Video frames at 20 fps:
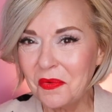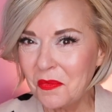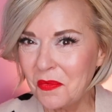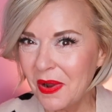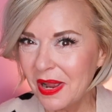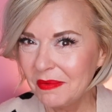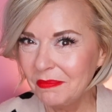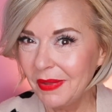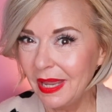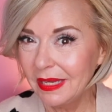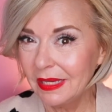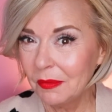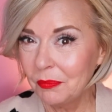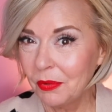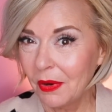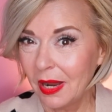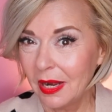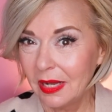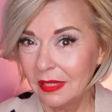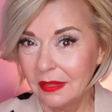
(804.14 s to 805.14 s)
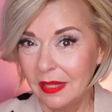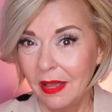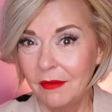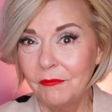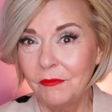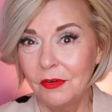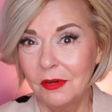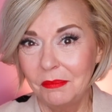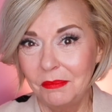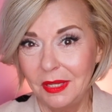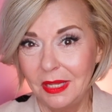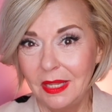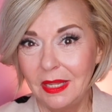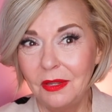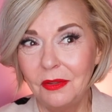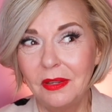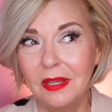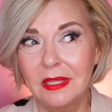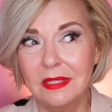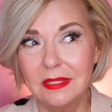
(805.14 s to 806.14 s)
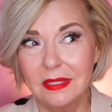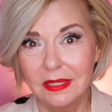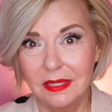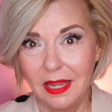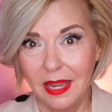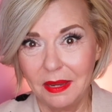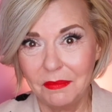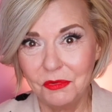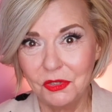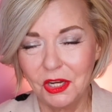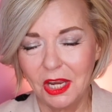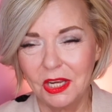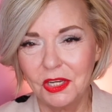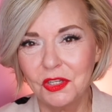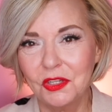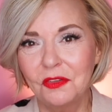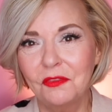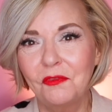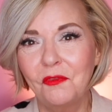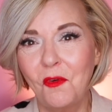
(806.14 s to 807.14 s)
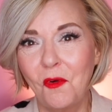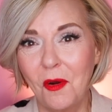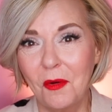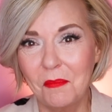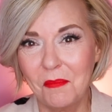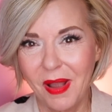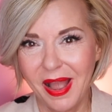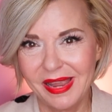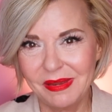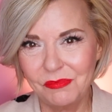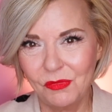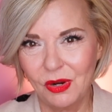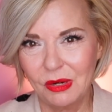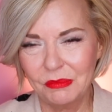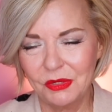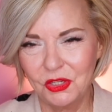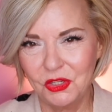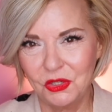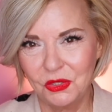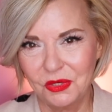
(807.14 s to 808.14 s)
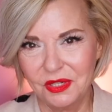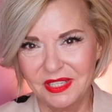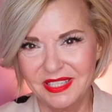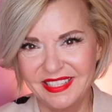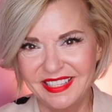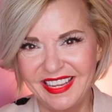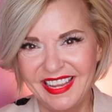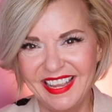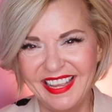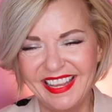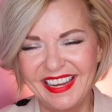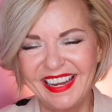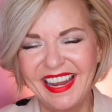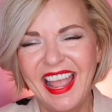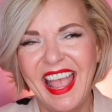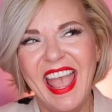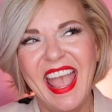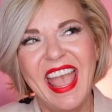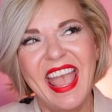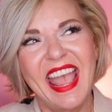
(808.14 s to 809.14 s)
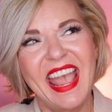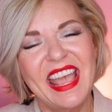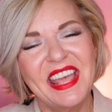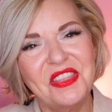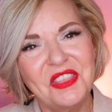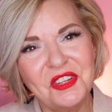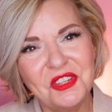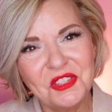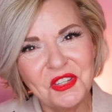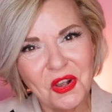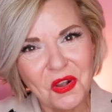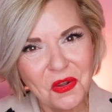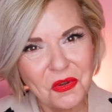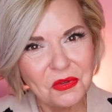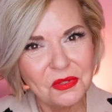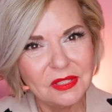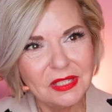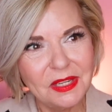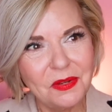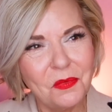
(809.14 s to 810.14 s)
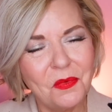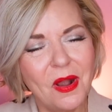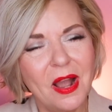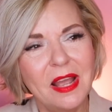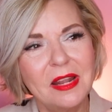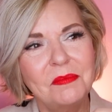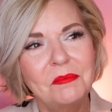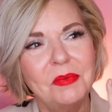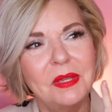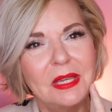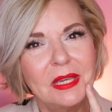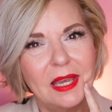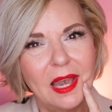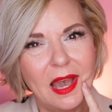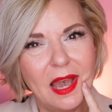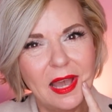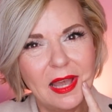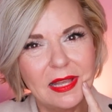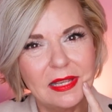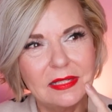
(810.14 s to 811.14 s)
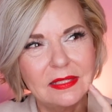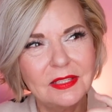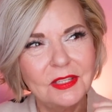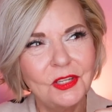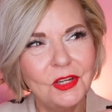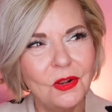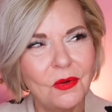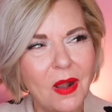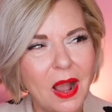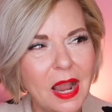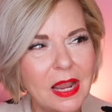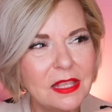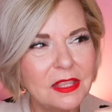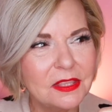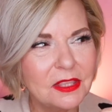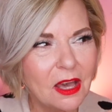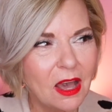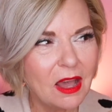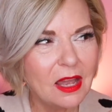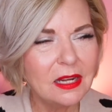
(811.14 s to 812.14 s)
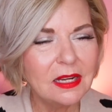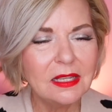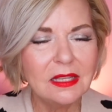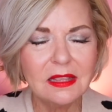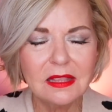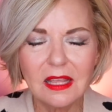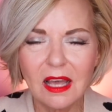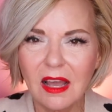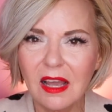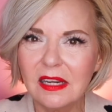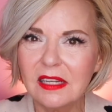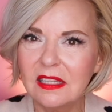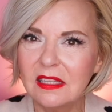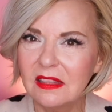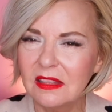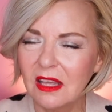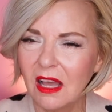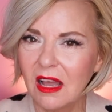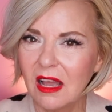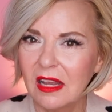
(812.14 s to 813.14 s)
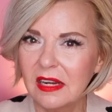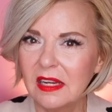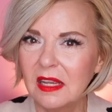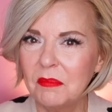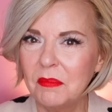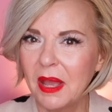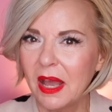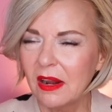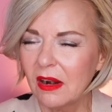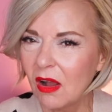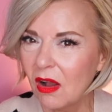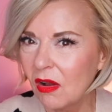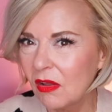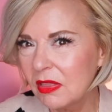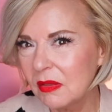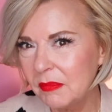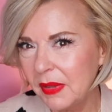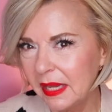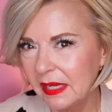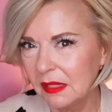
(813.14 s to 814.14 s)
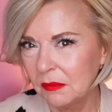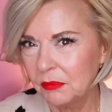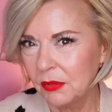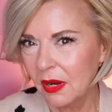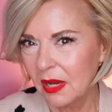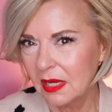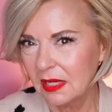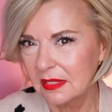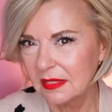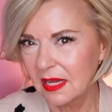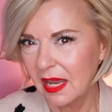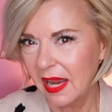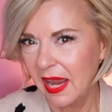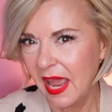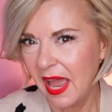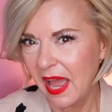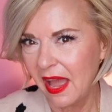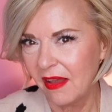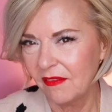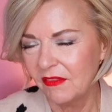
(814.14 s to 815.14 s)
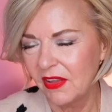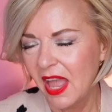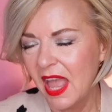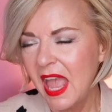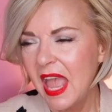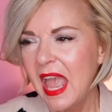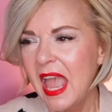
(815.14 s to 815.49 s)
the one makeup product that for me is a game changer for my more mature skin. And there's only one because, you know, I thought and thought and thought about all the makeup products I have.